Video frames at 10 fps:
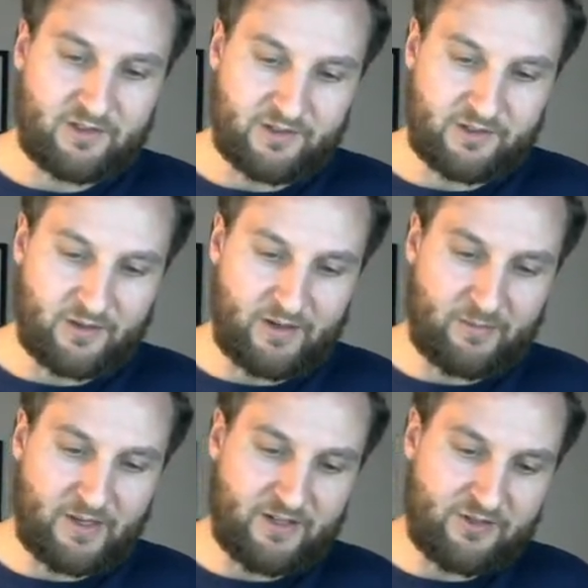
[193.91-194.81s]
So in
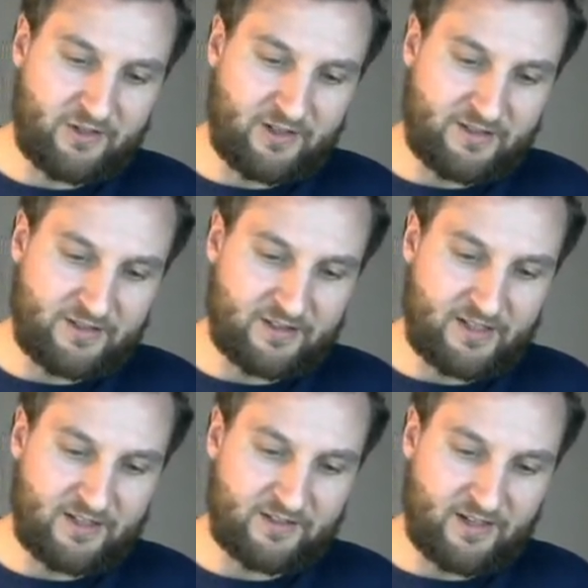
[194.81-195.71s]
my integral as it
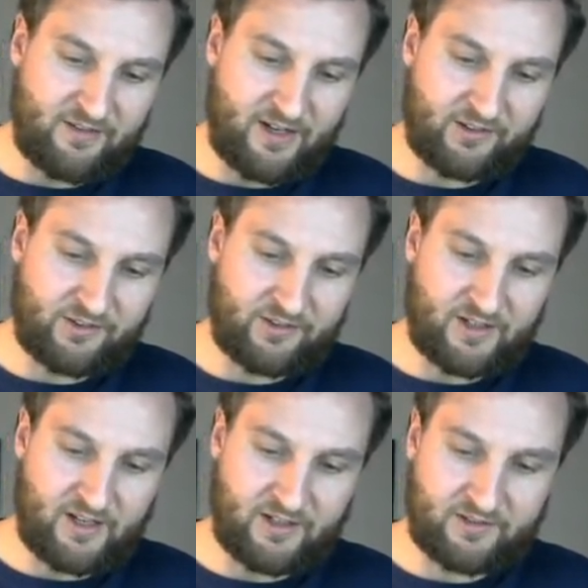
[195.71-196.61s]
stands, I have x,
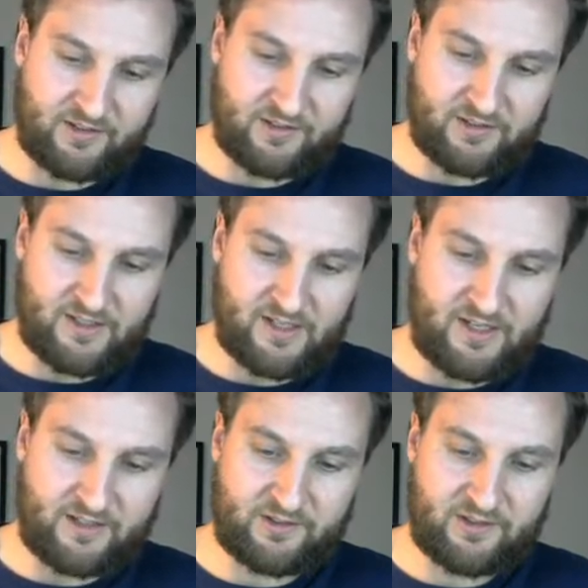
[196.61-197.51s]
x,
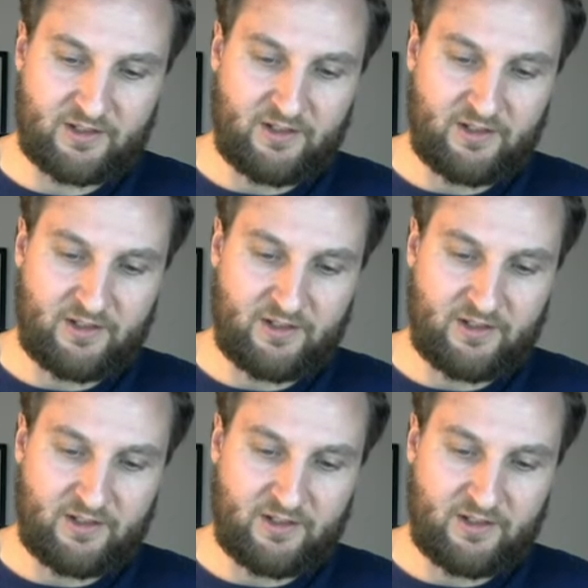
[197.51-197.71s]
dx,